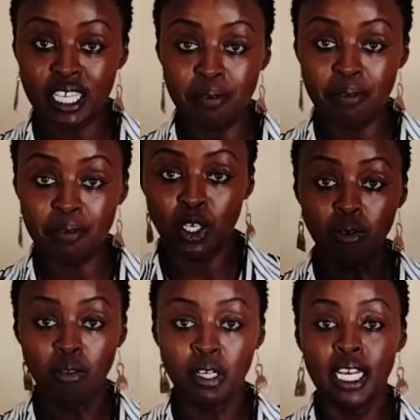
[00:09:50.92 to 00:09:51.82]
me do
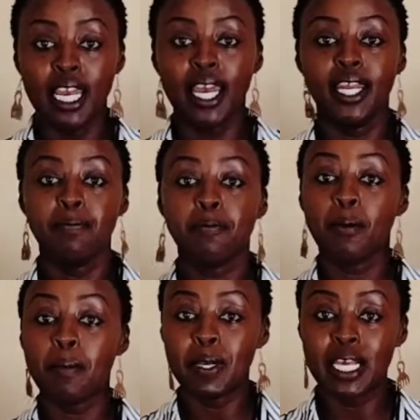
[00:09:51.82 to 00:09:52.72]
and
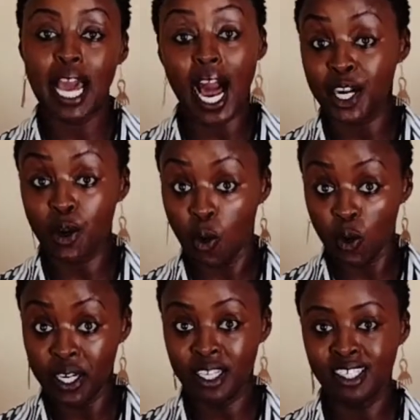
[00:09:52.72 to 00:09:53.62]
probably add
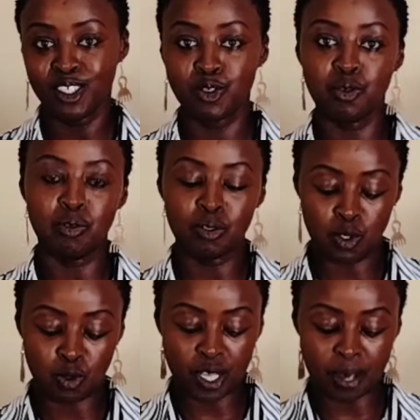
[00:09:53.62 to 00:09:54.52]
on to
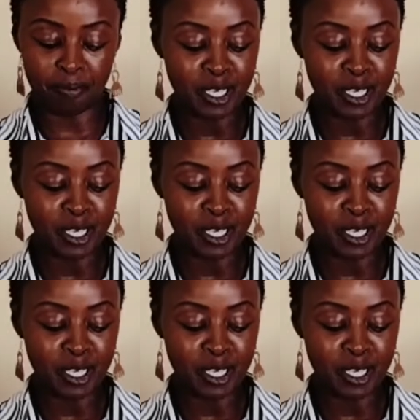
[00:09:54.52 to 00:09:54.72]
them.